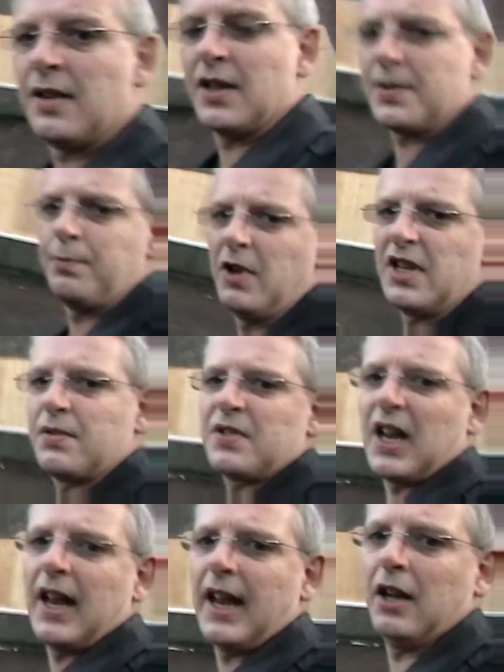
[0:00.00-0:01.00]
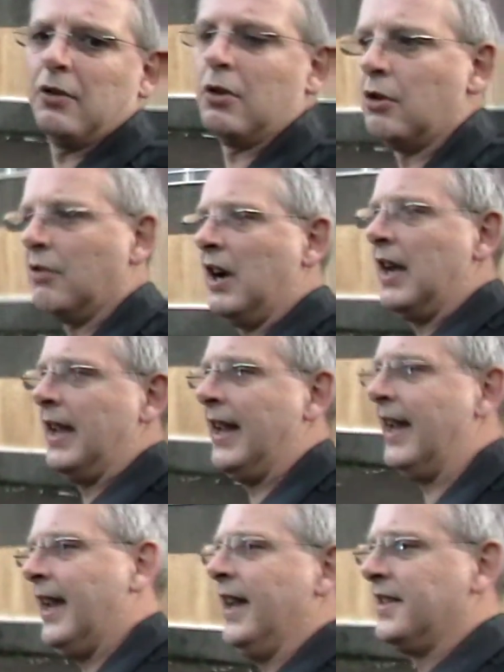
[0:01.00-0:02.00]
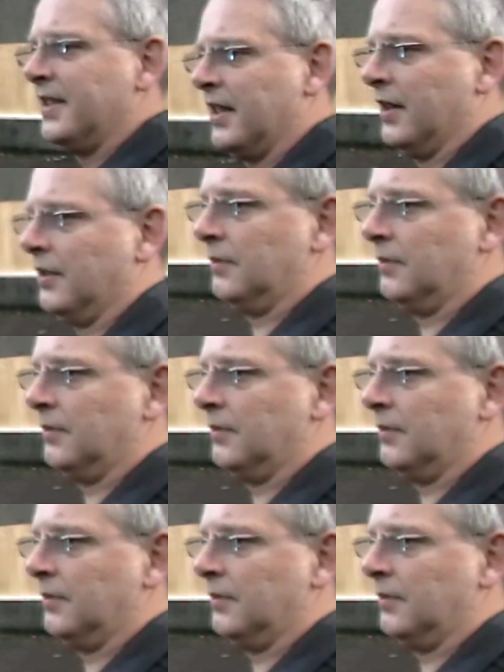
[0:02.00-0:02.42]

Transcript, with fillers: This place was a hellhole, I hated